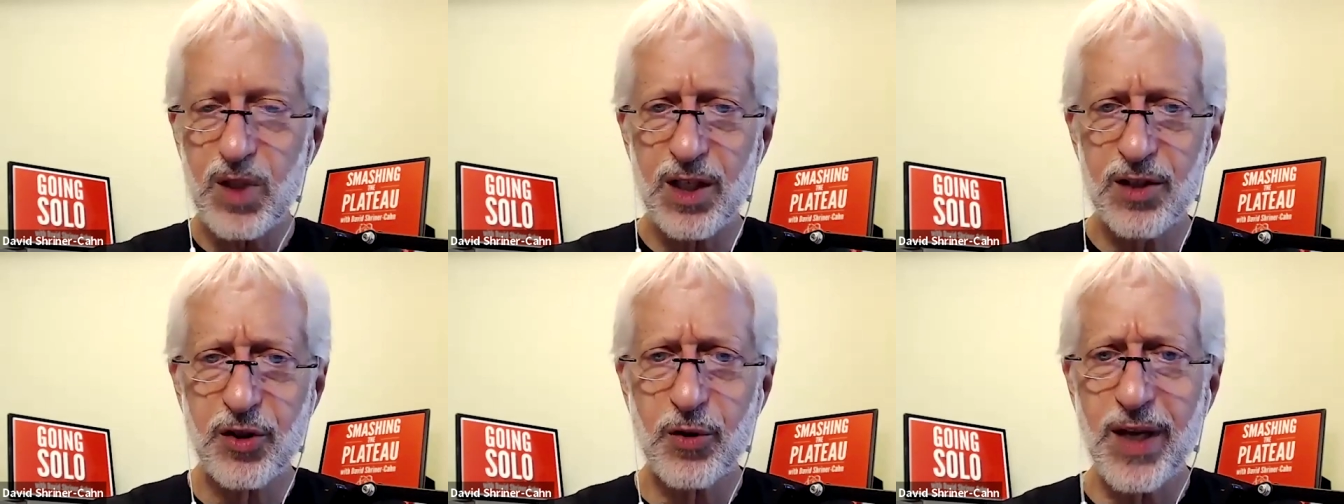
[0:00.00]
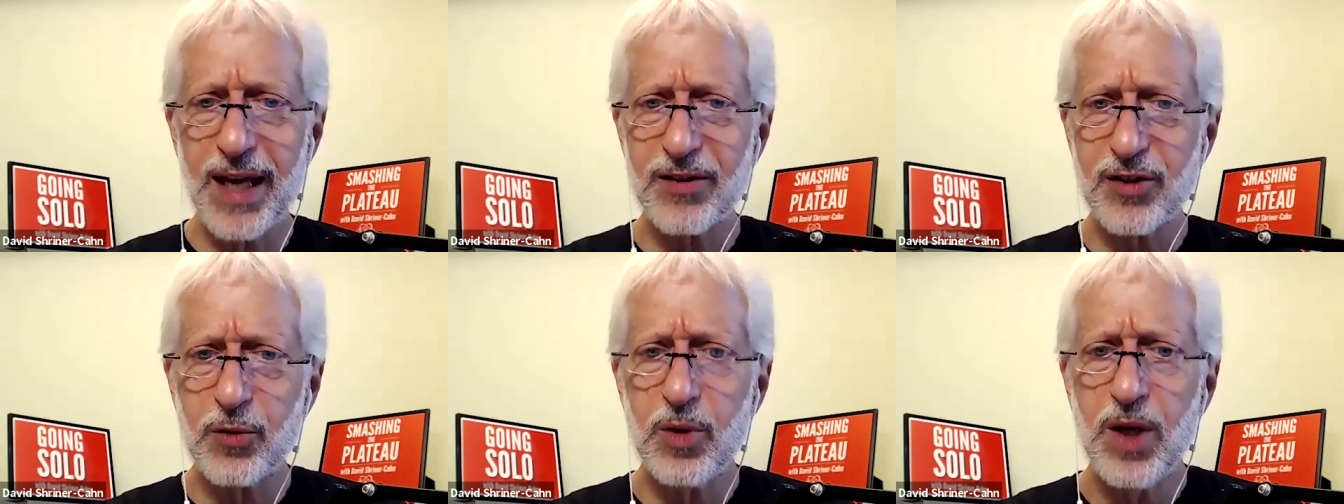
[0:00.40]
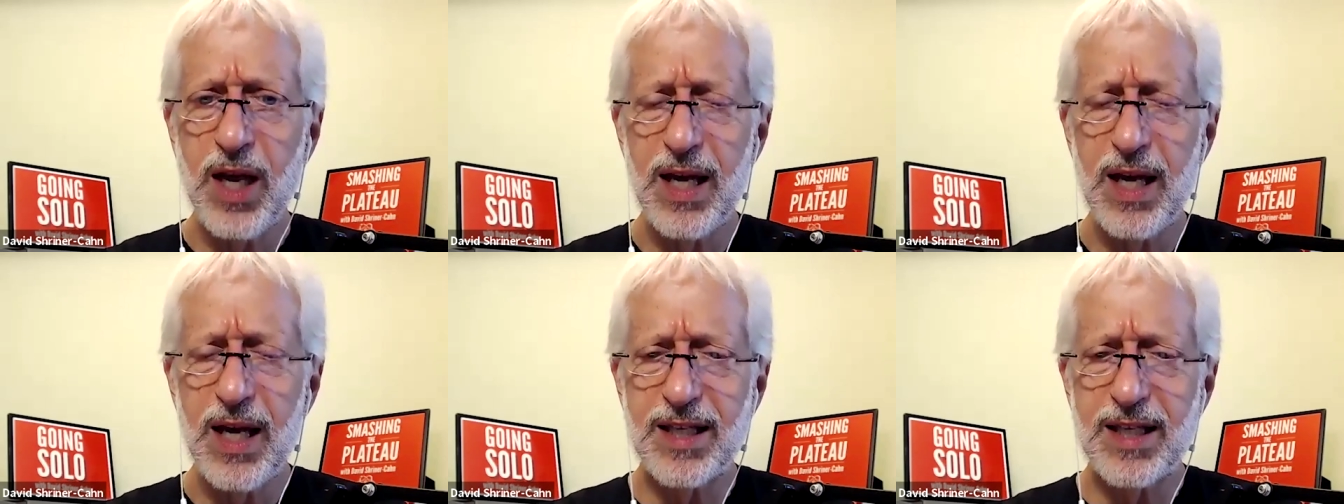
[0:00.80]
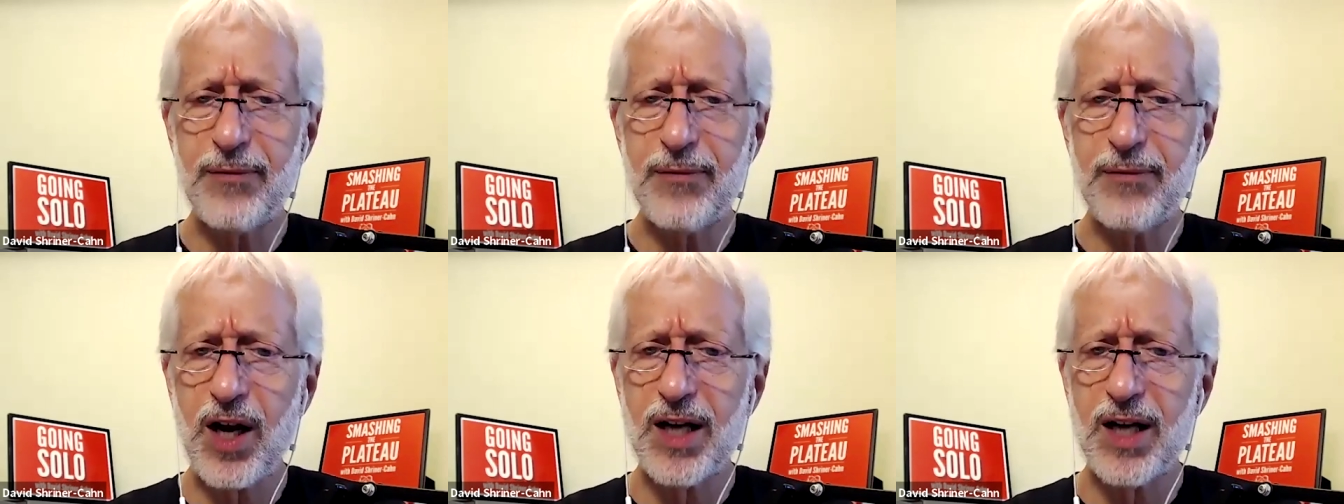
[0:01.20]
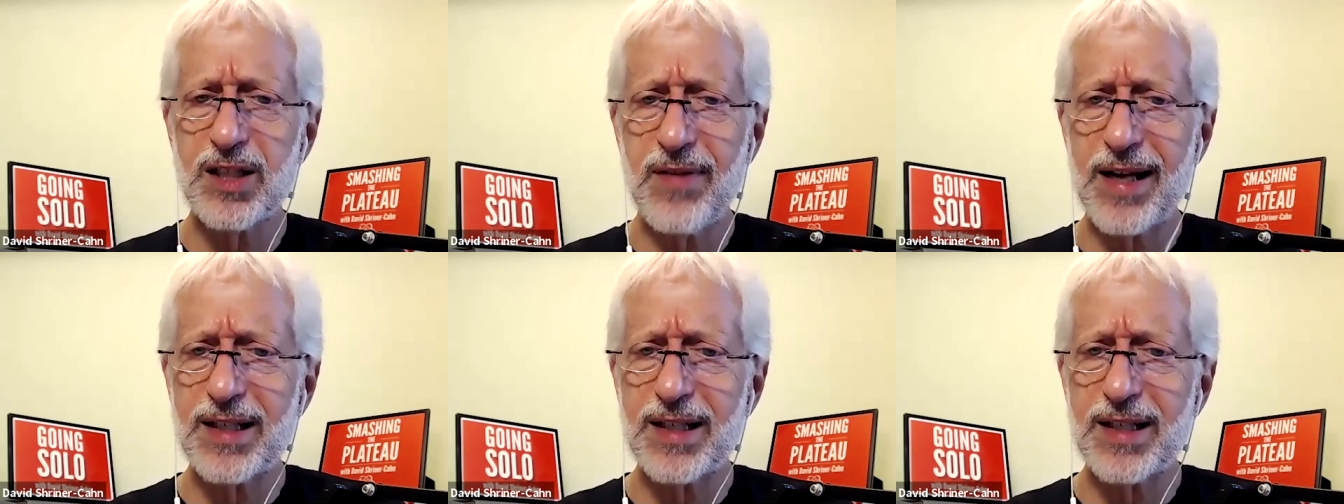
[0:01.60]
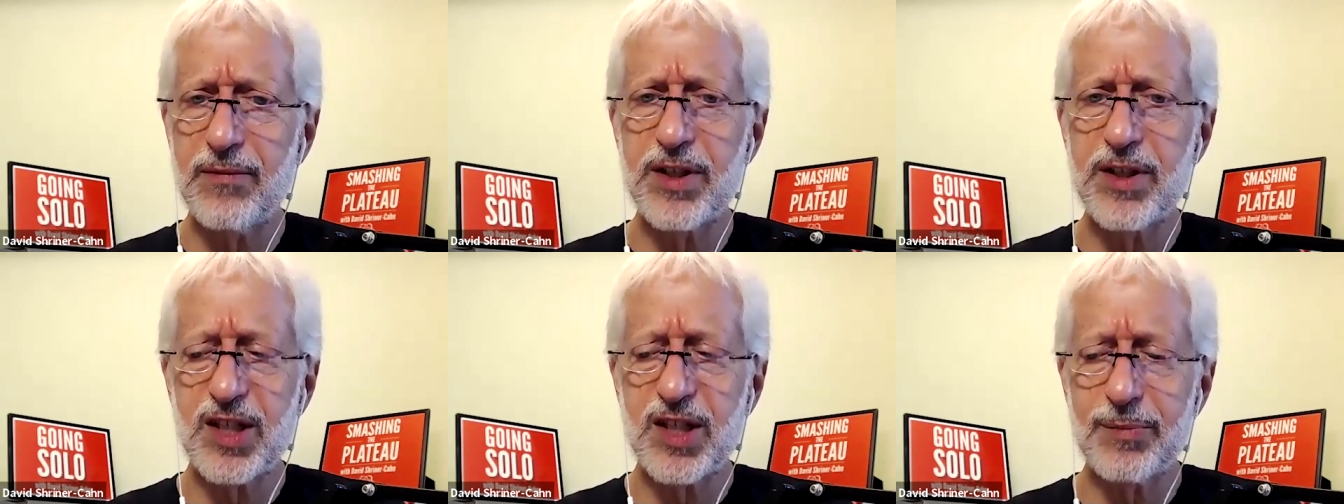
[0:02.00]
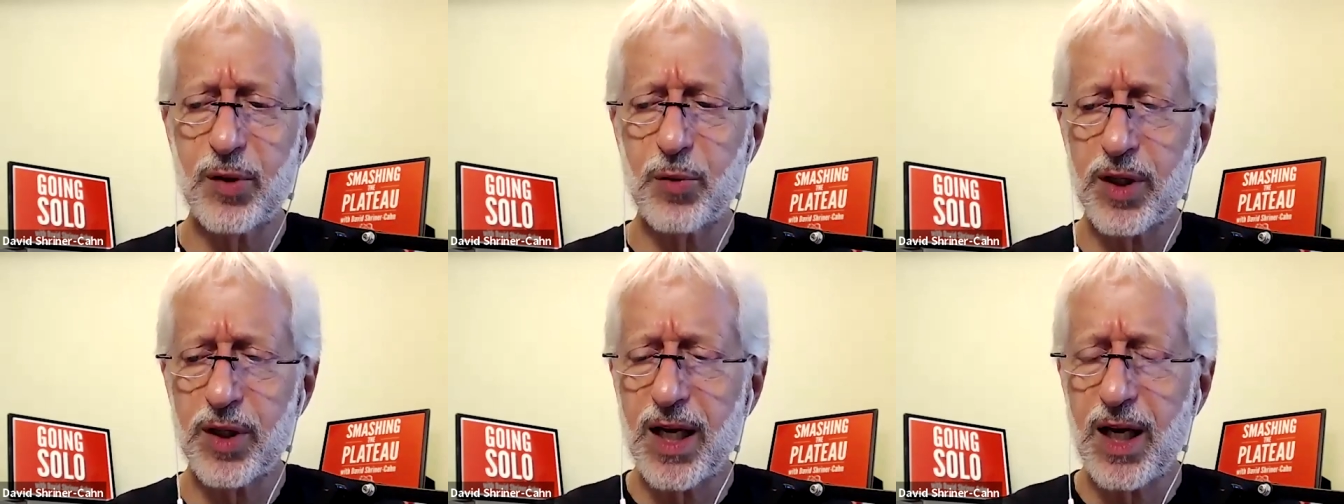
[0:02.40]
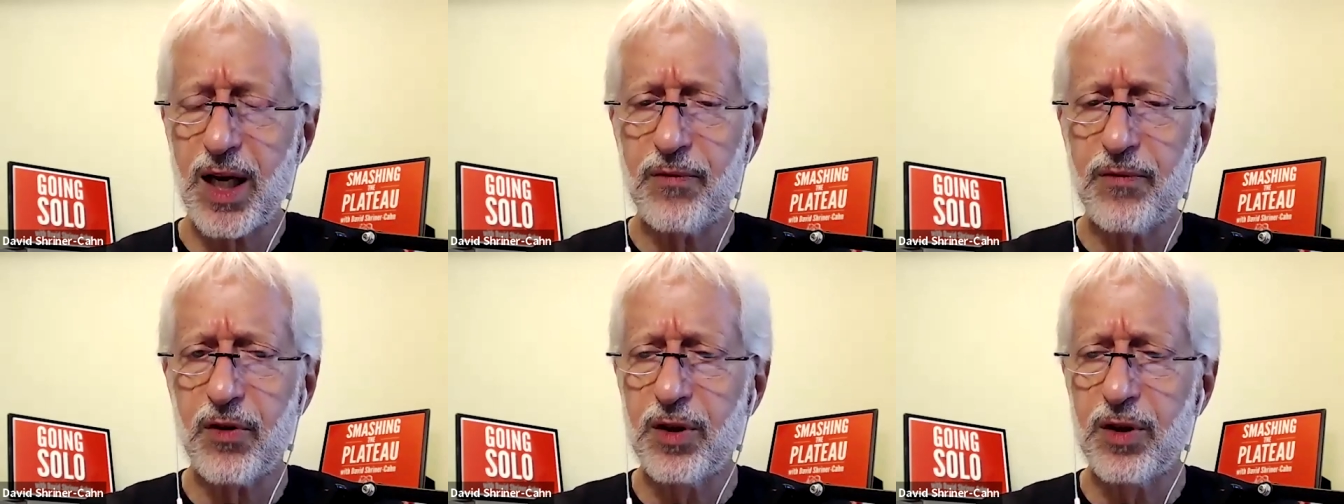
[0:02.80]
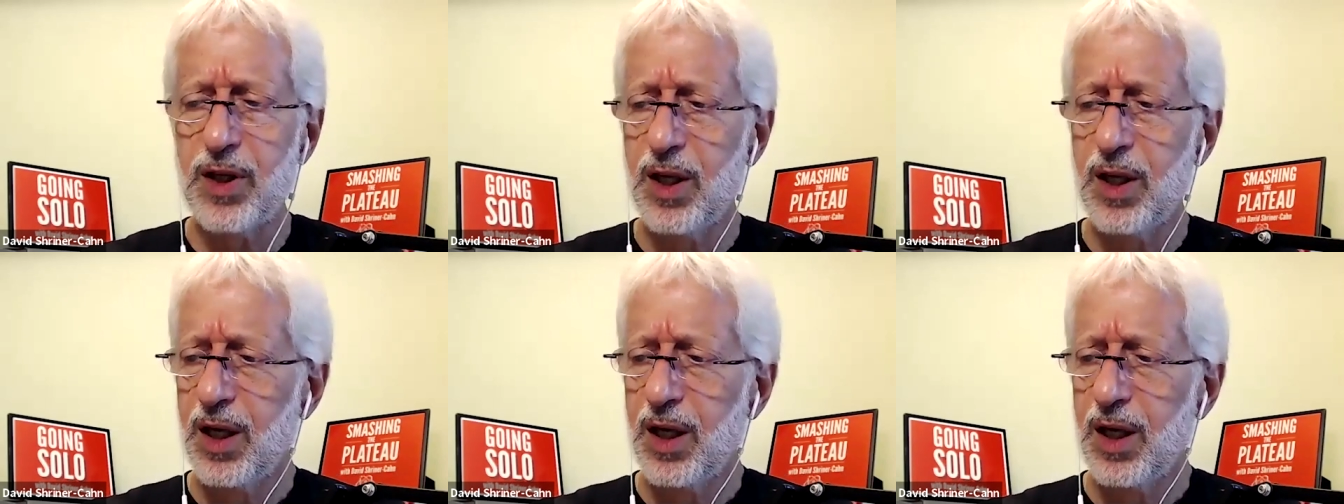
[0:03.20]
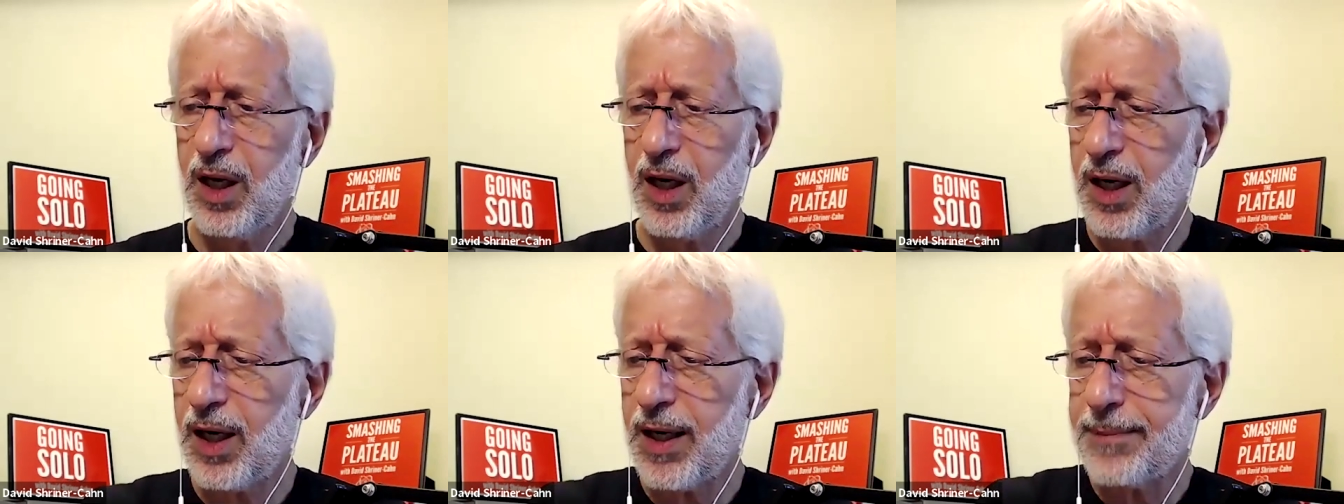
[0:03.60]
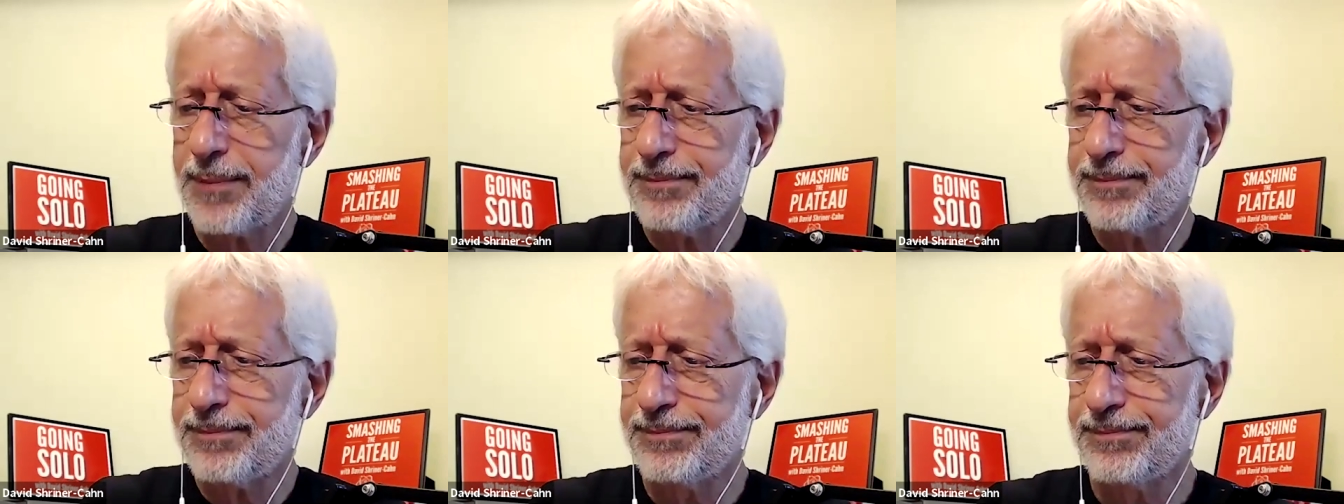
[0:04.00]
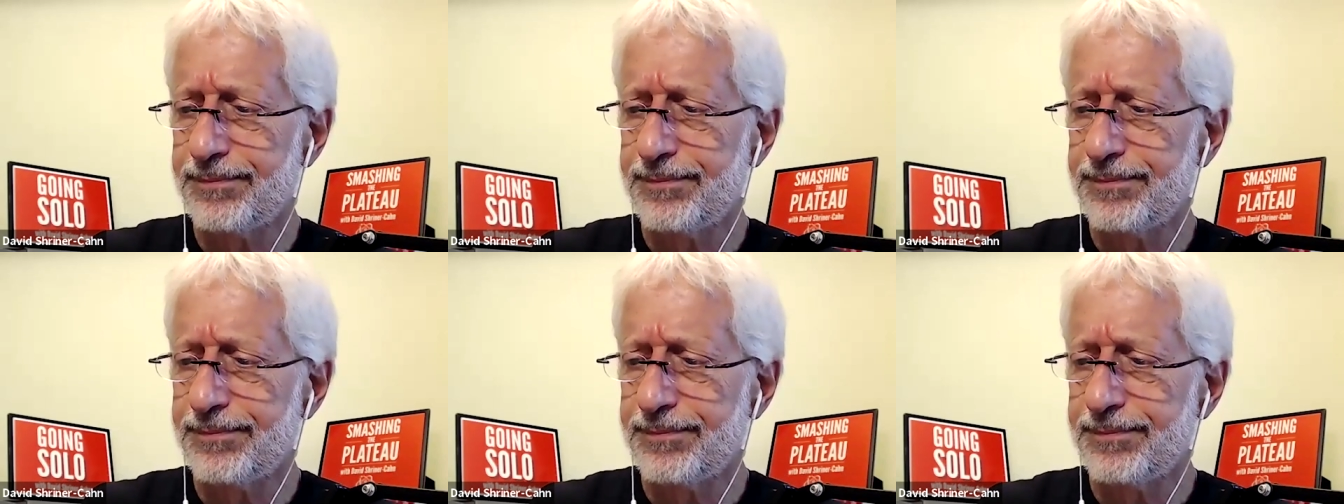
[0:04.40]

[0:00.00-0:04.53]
So yeah, so different kinds of activities can be really helpful. Um,